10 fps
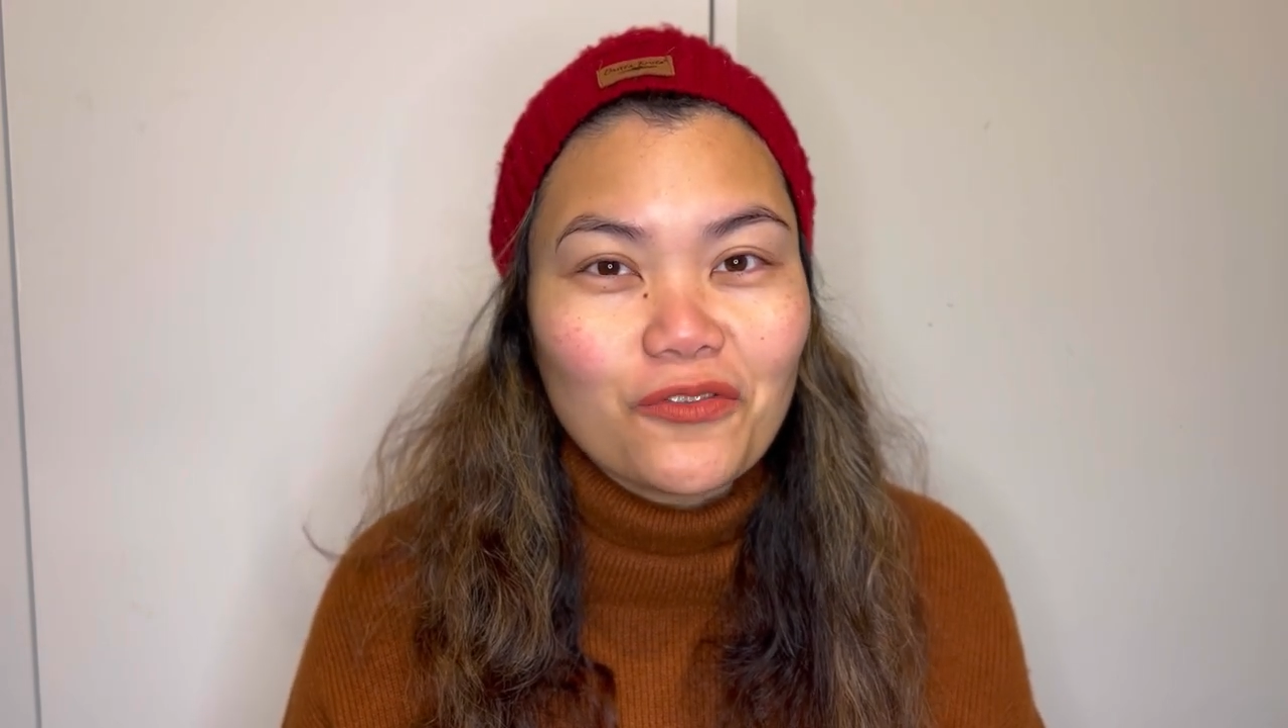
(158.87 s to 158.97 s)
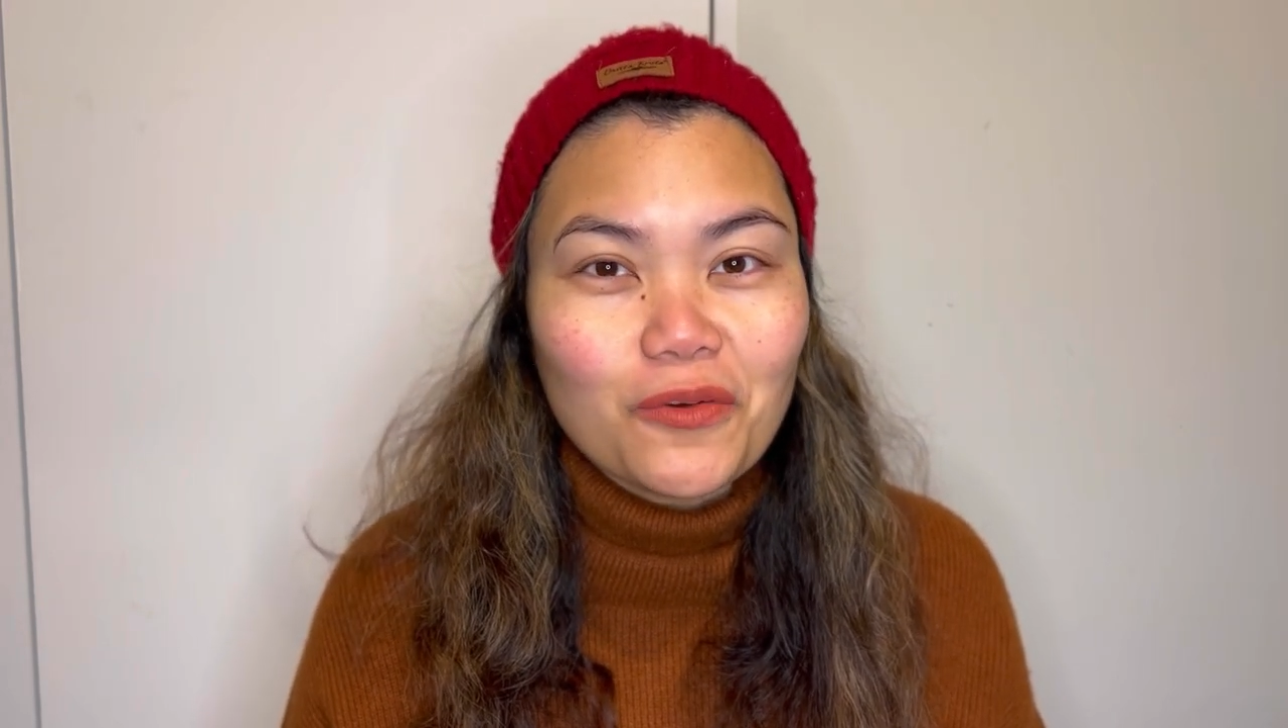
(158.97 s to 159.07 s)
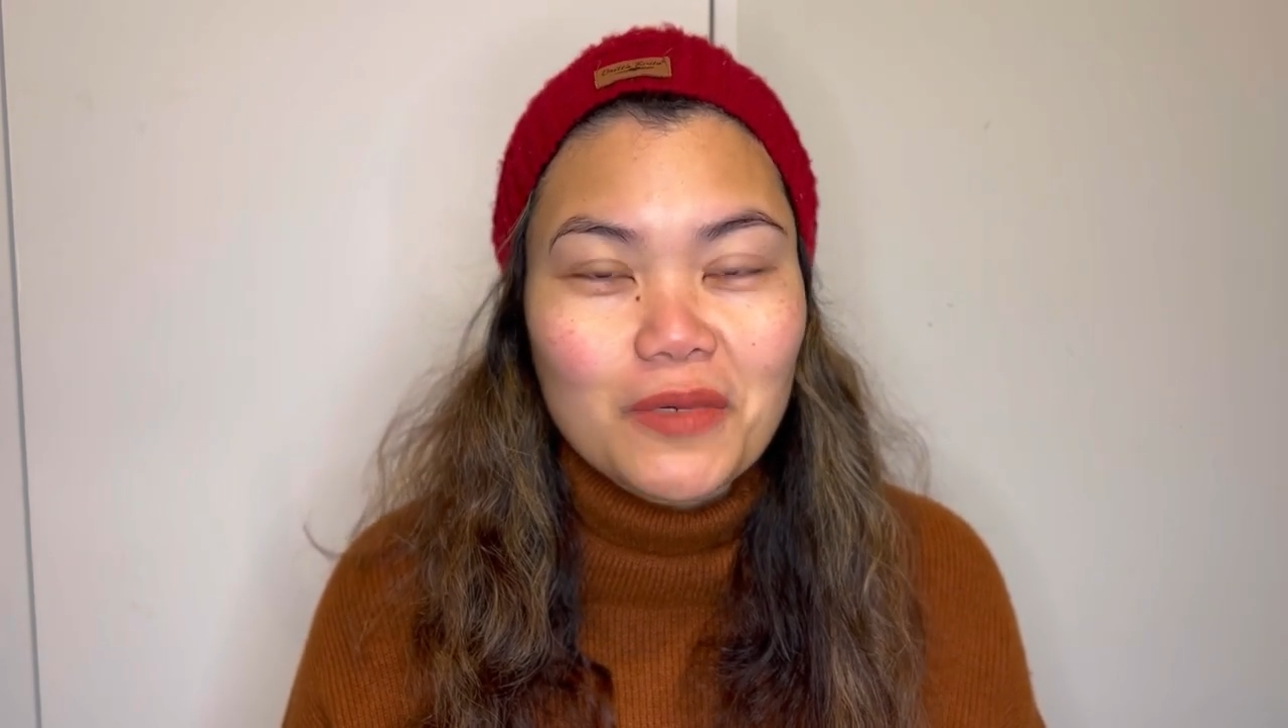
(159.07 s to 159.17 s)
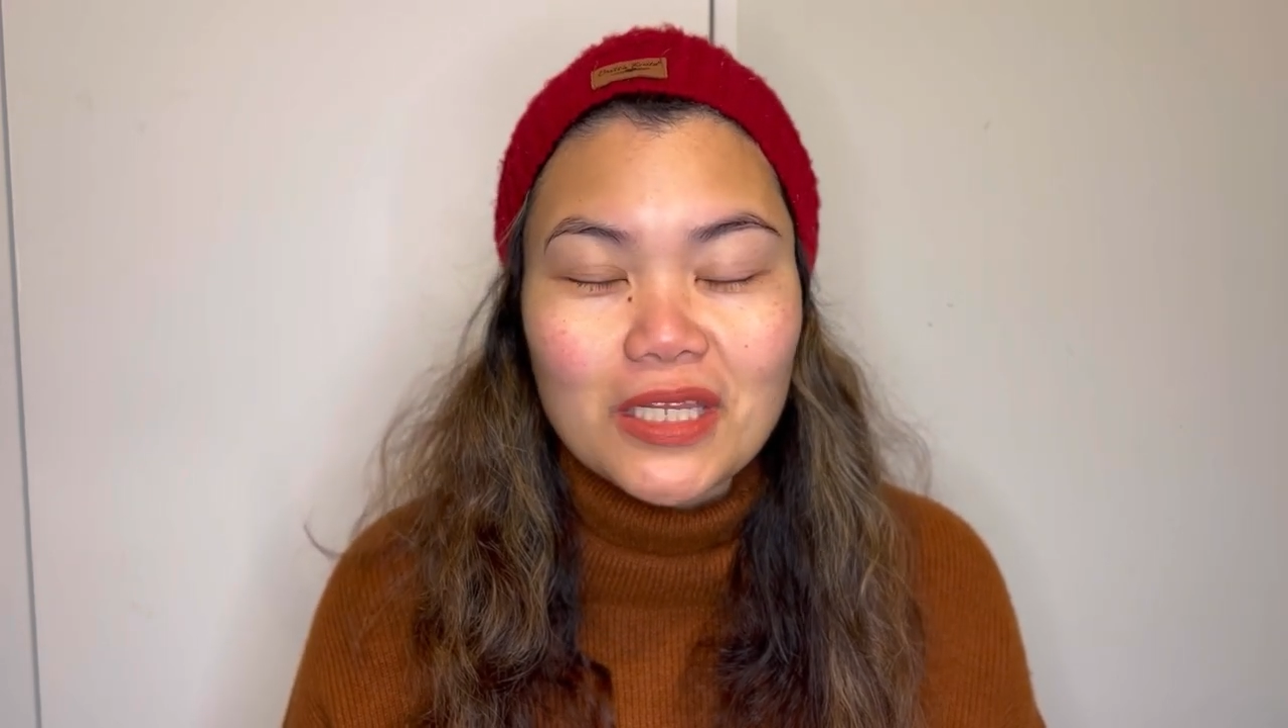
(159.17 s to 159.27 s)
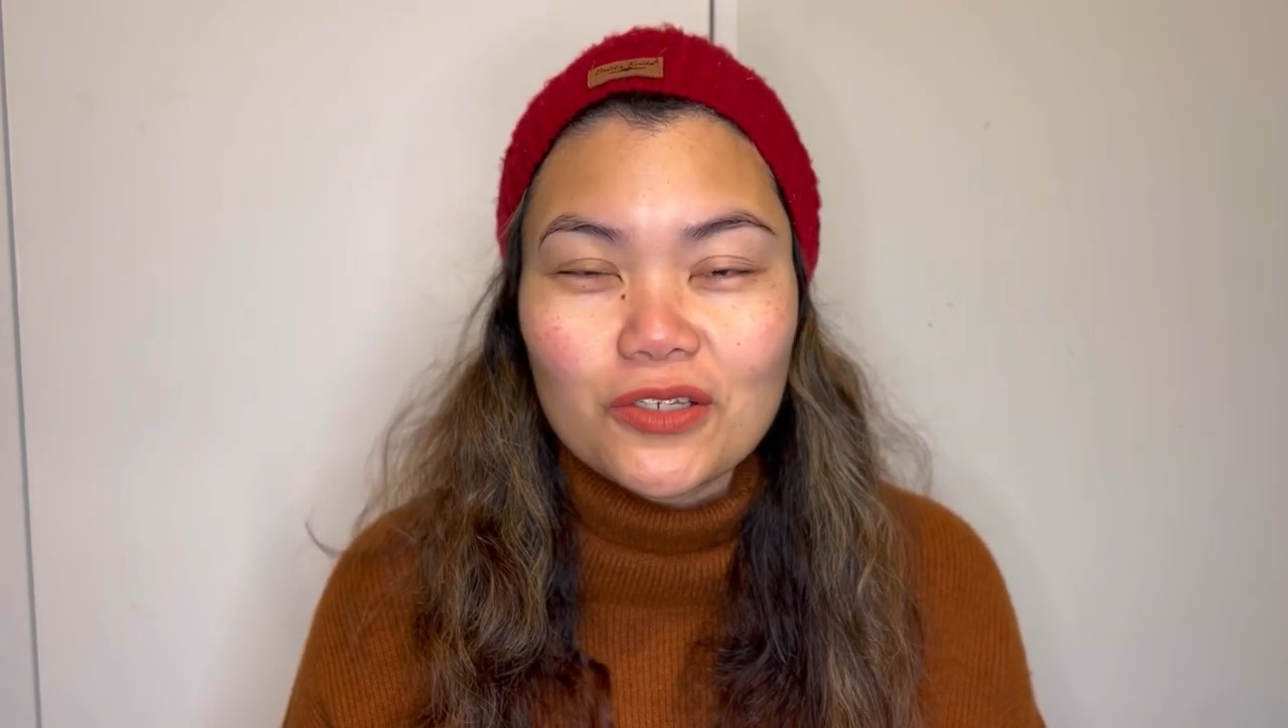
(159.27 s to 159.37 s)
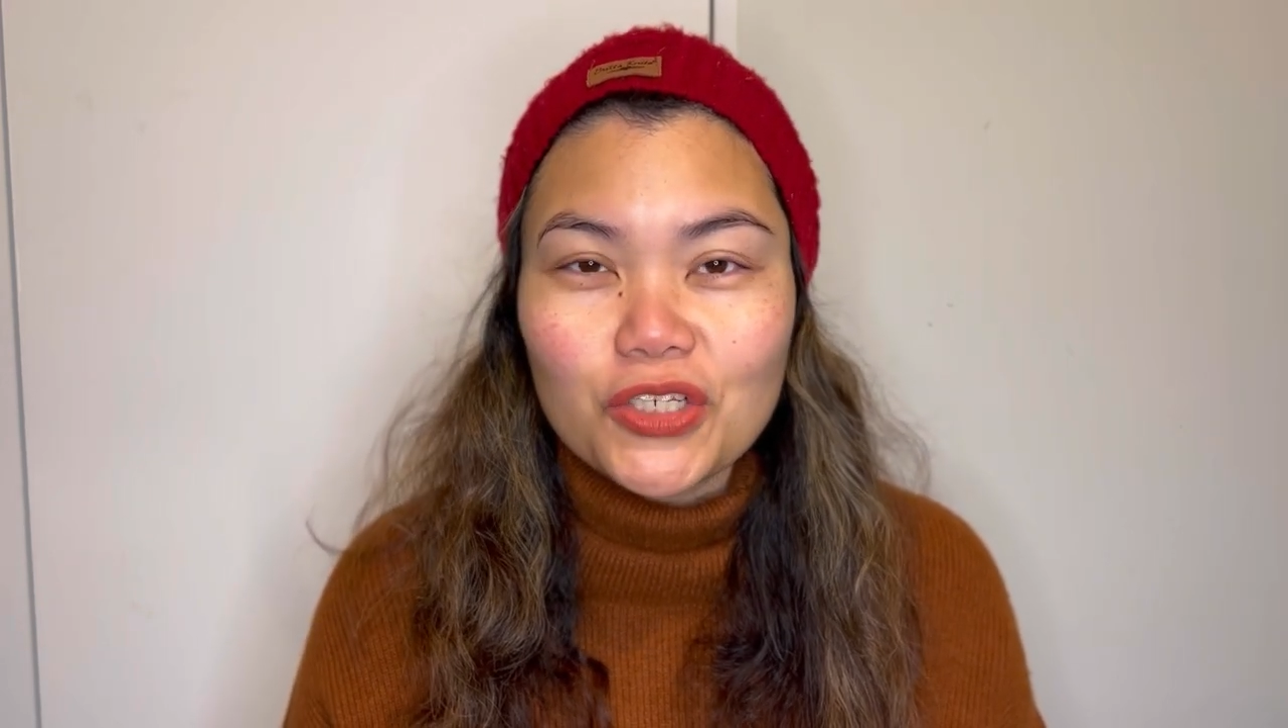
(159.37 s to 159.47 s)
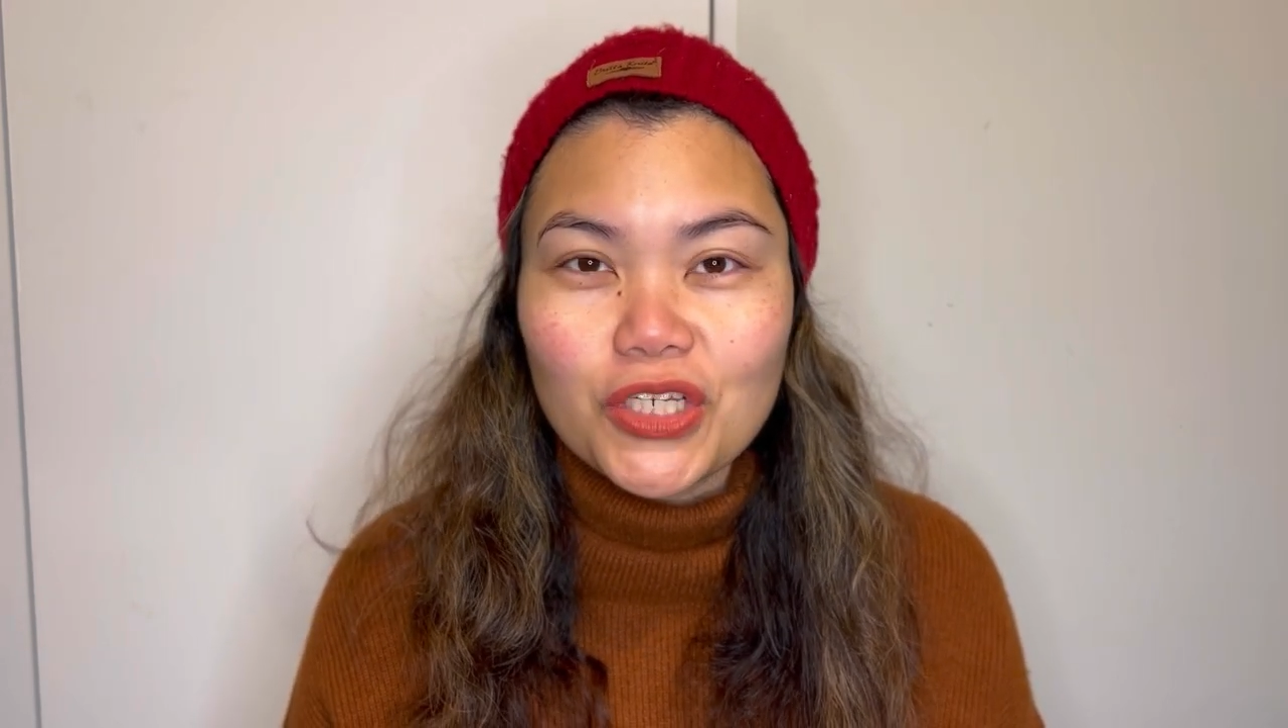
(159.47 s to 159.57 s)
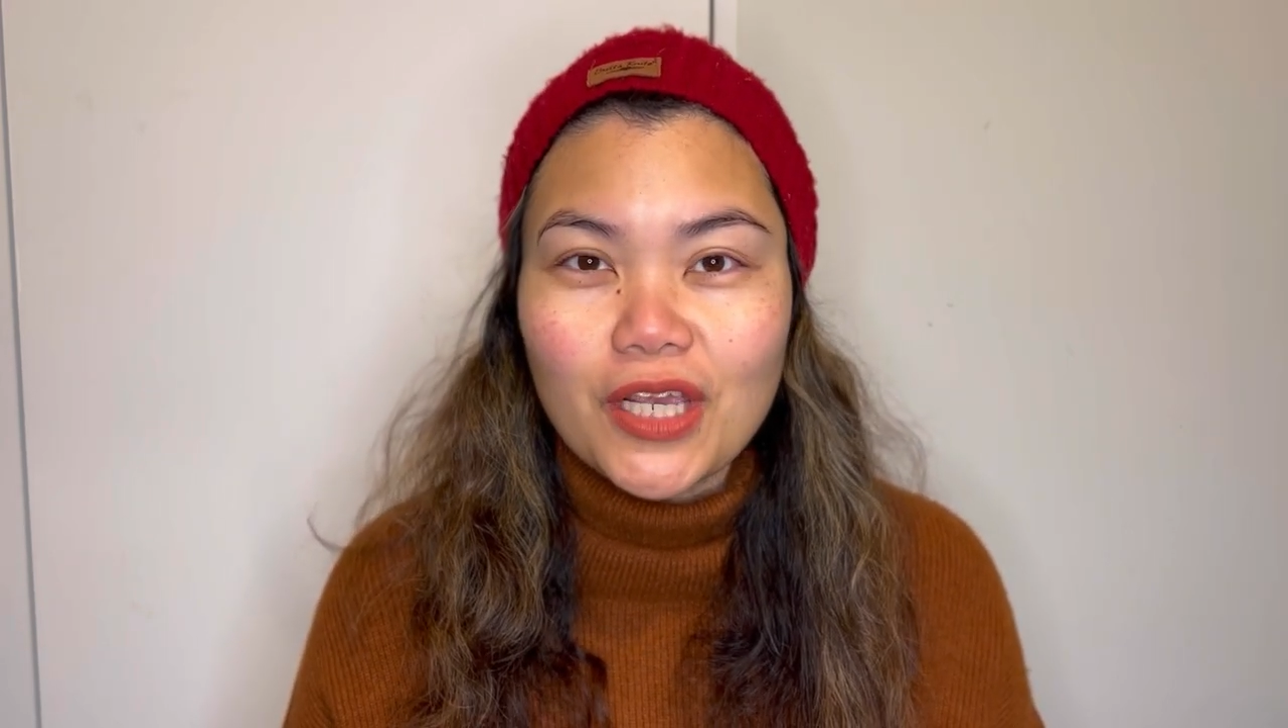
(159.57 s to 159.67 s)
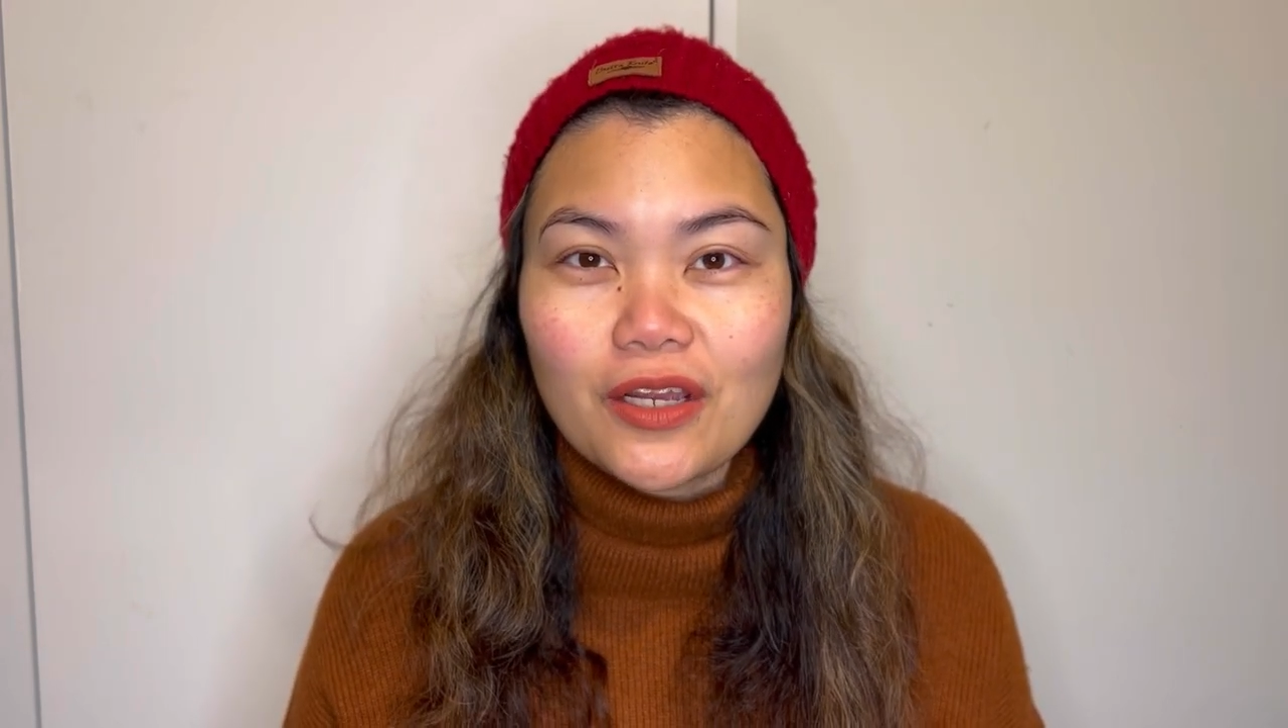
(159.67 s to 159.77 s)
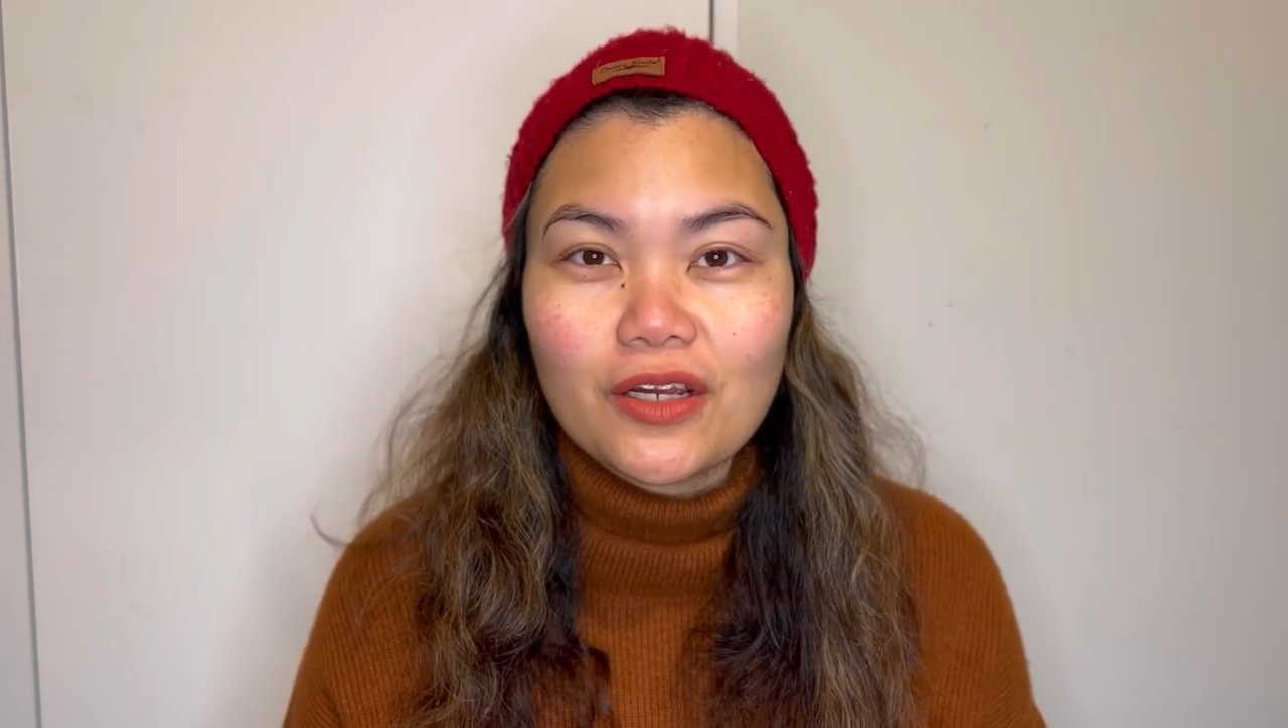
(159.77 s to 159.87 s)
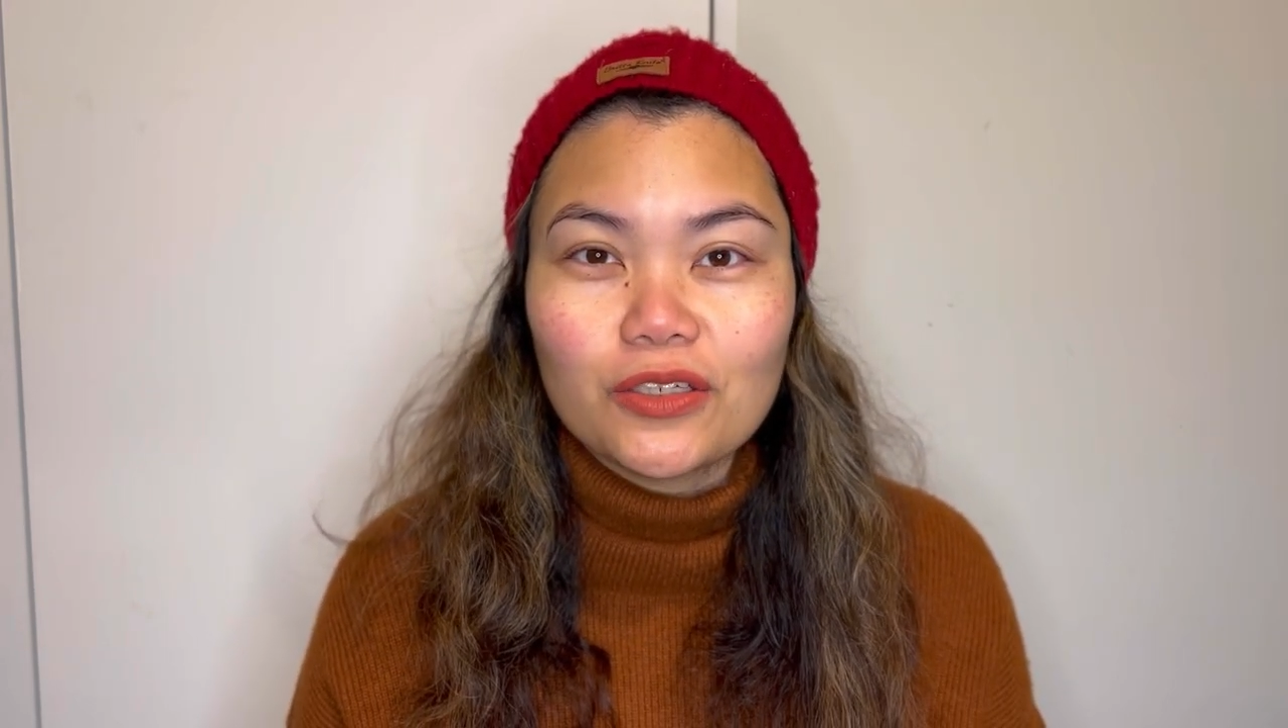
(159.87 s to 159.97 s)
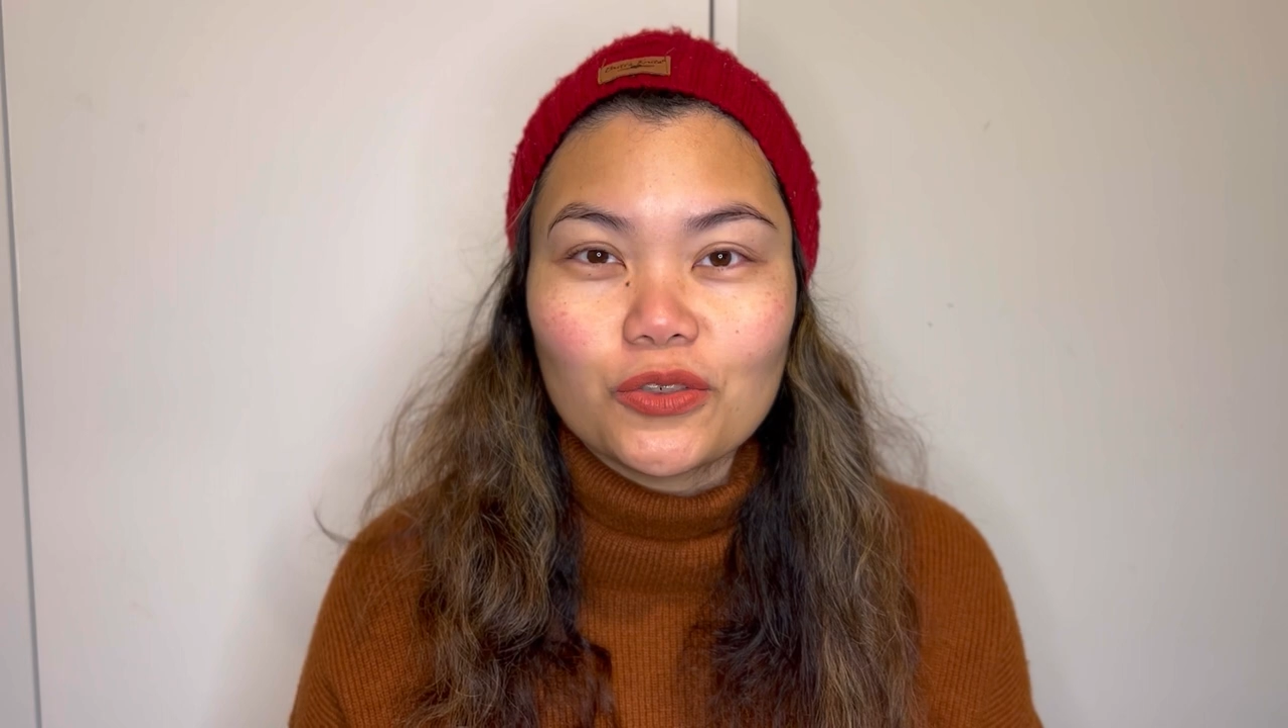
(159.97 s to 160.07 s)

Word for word: for me to share